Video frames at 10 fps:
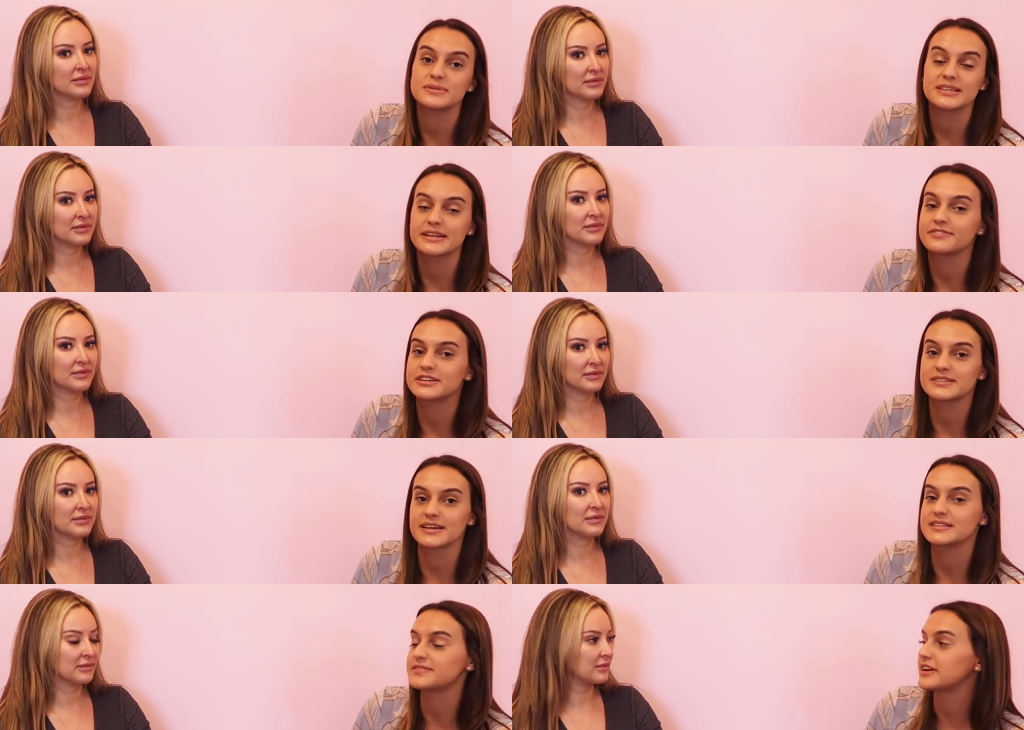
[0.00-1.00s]
Speaker 1: significant
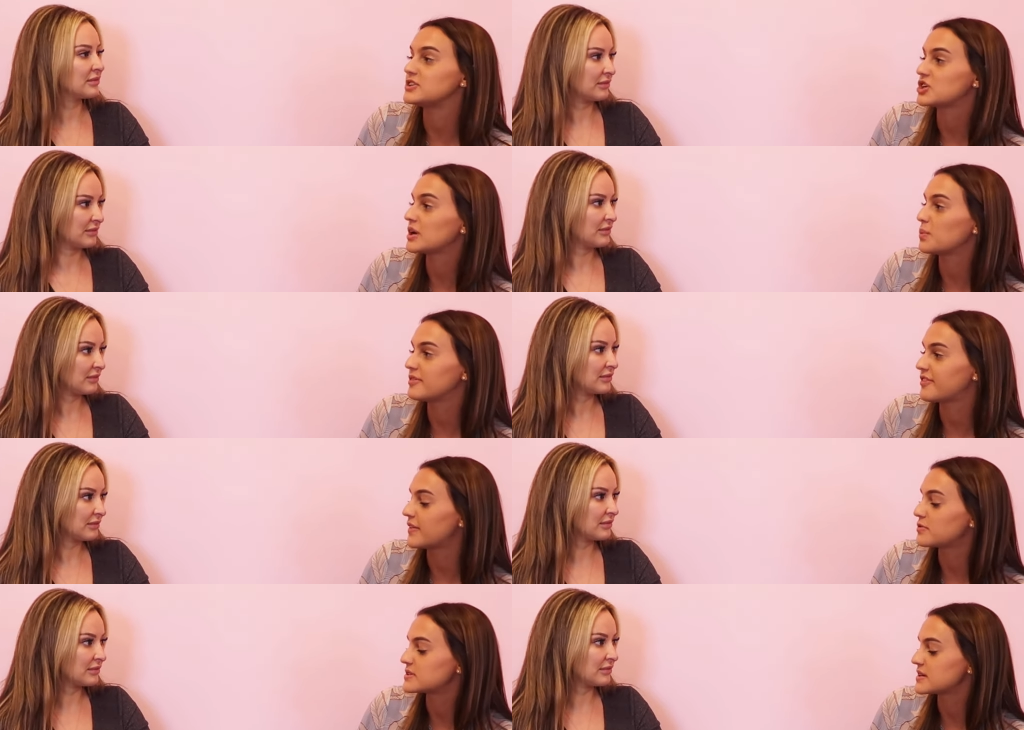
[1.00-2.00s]
signs of aging, we
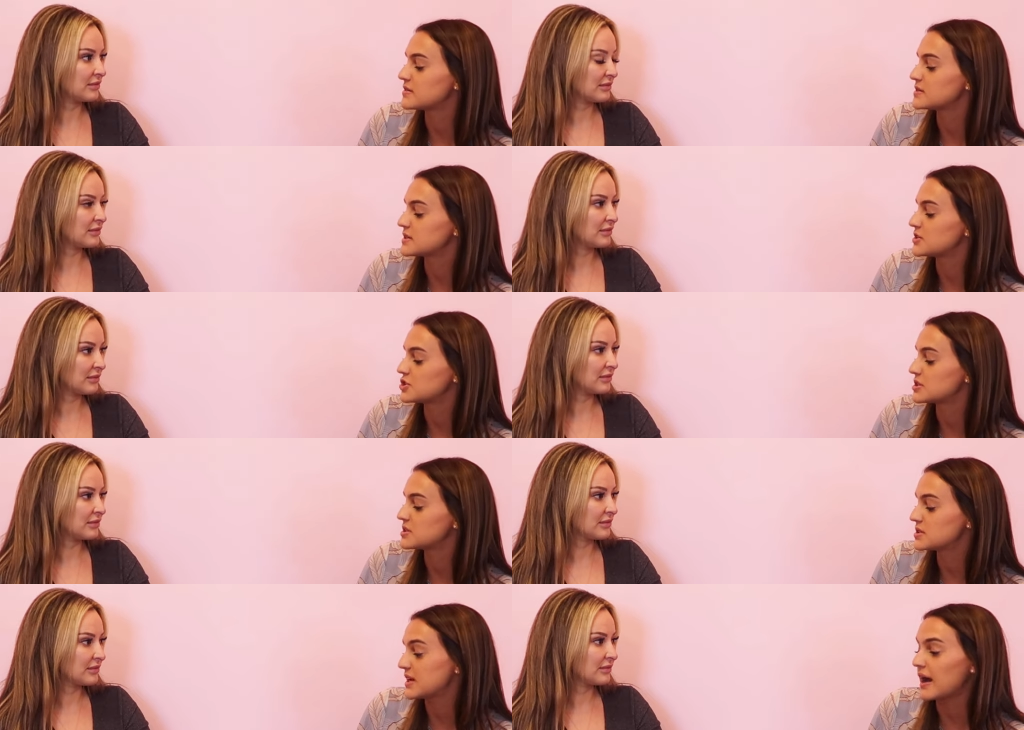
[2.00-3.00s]
find the results are
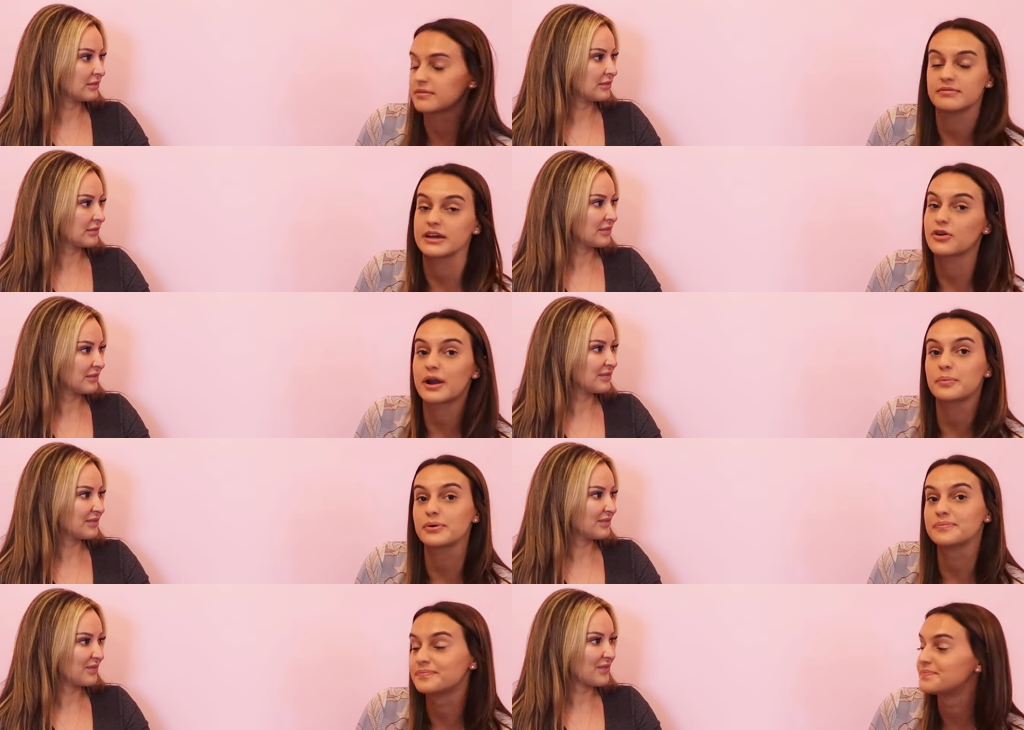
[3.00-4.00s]
just, yeah,
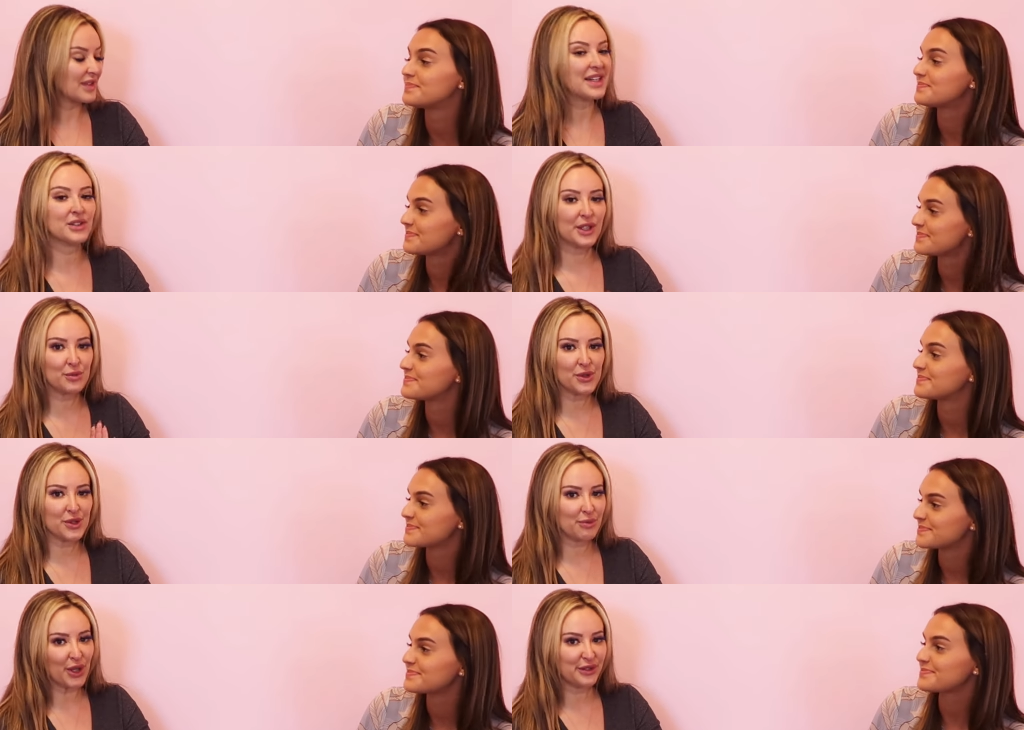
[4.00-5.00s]
incredible. Incredible
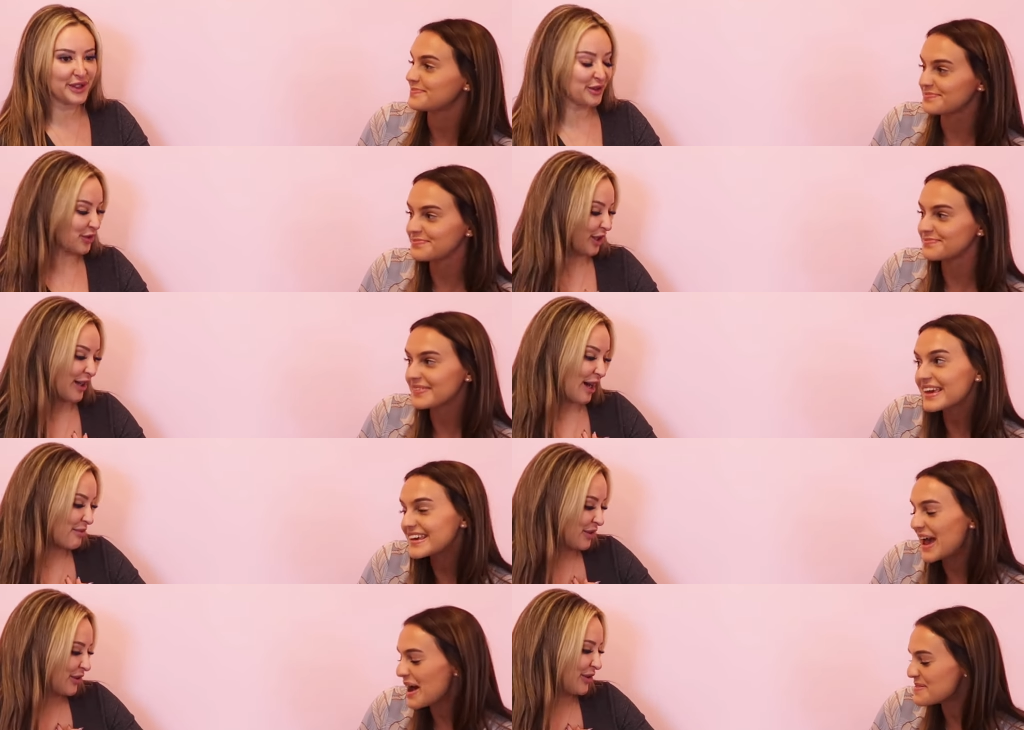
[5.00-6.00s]
is the perfect word,
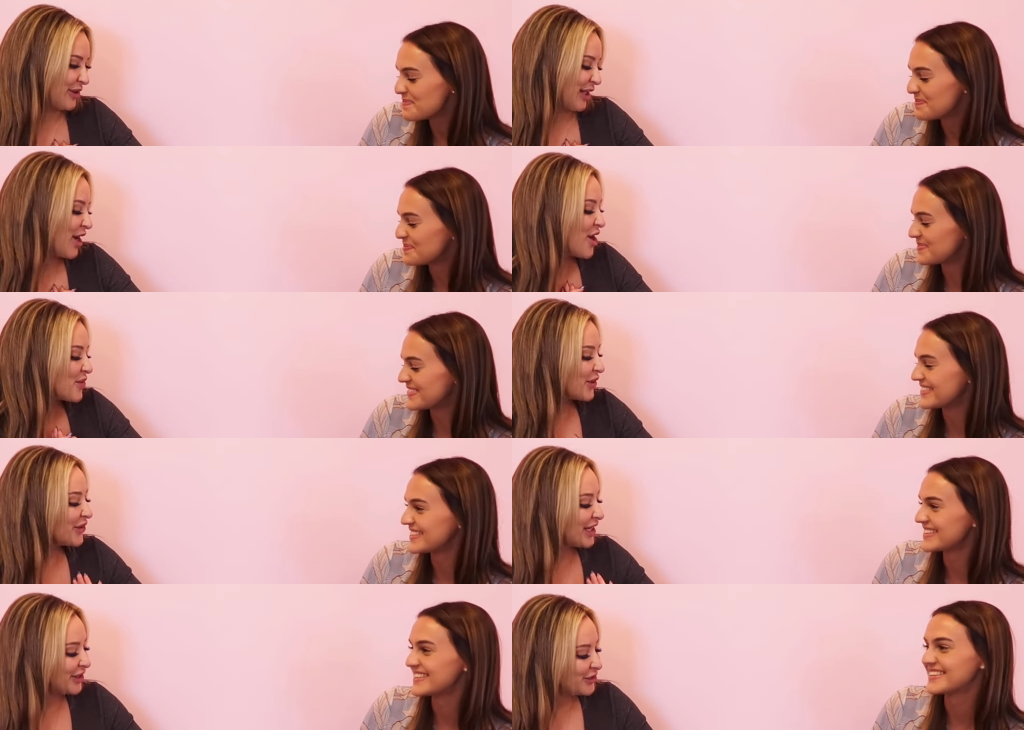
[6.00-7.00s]
Speaker 2: absolutely.
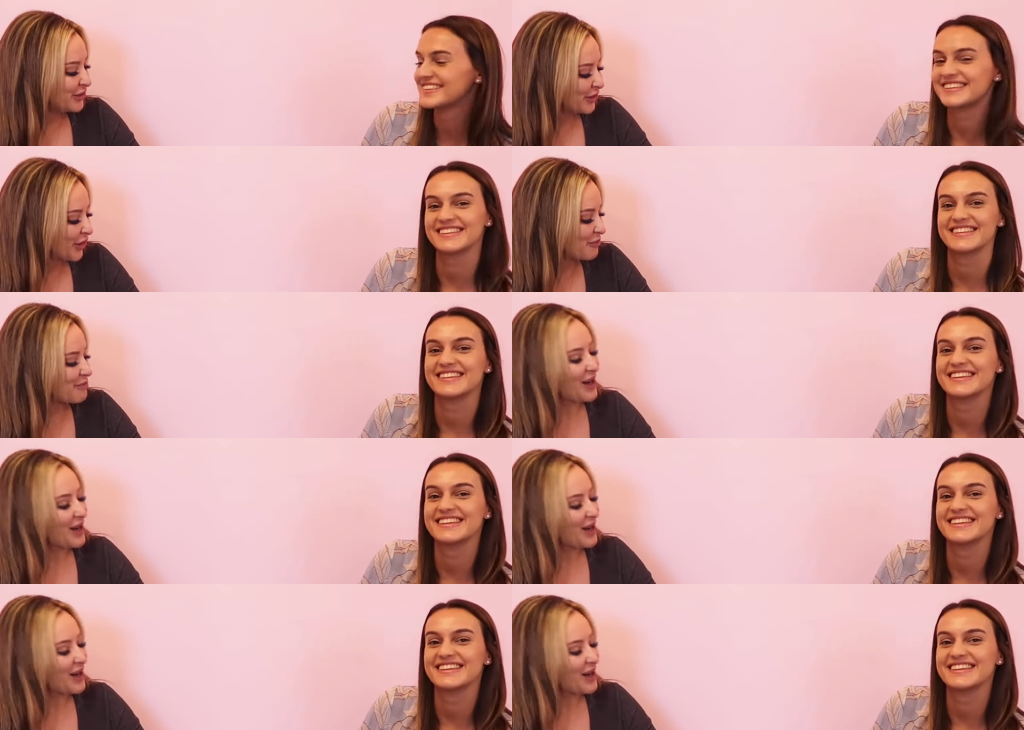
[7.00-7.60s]
Well, thank you so